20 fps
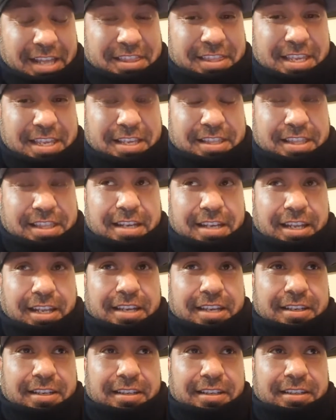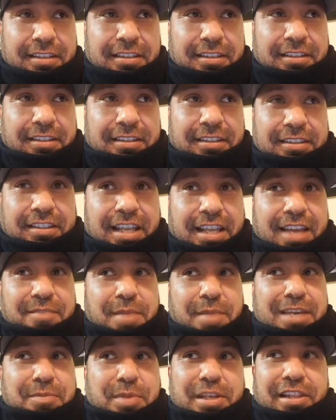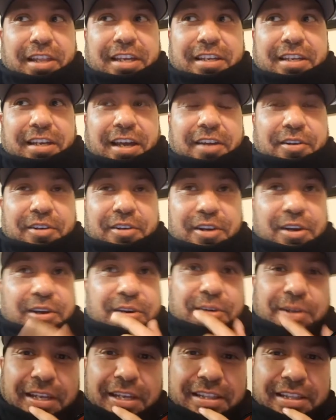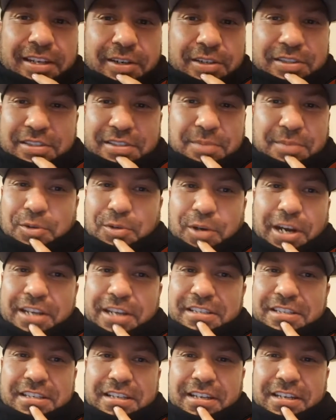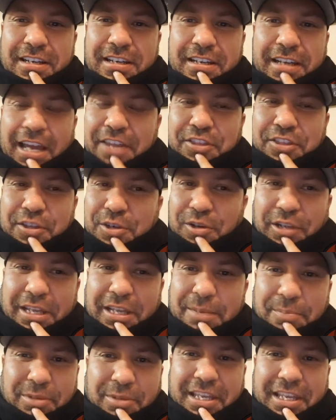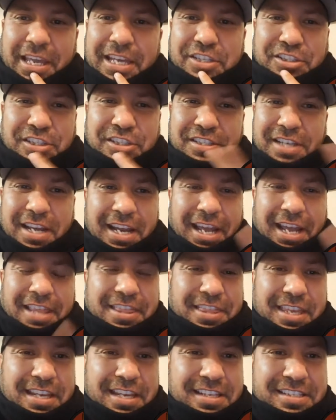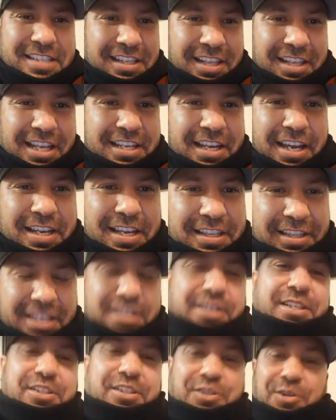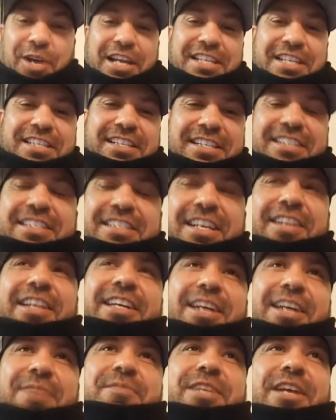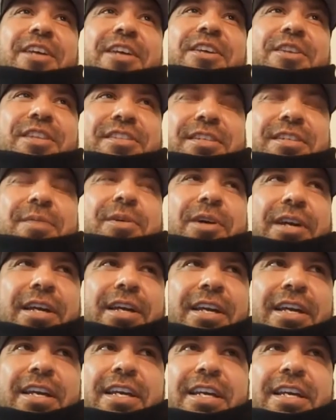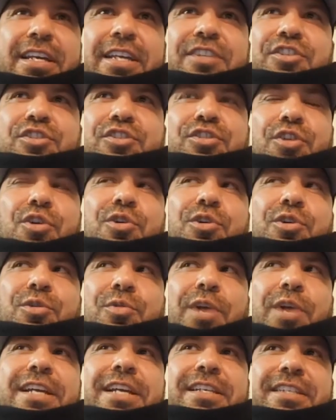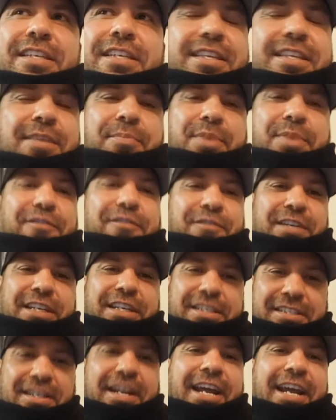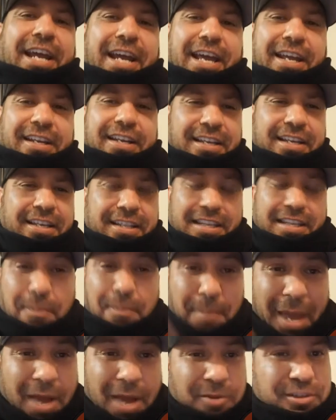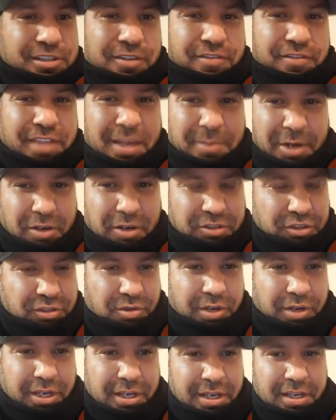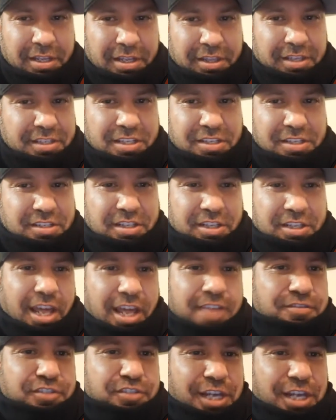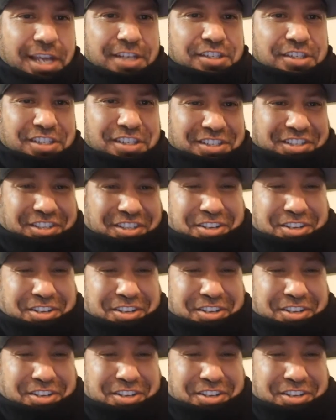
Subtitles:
think that like that may be like, I don't know, like there's some crazy ethical implications and things that like it's crazy to tell, like I'm telling you this and I'm going, it's so crazy, the epiphanies that I had, the amount of them that I was just going, this is life changing.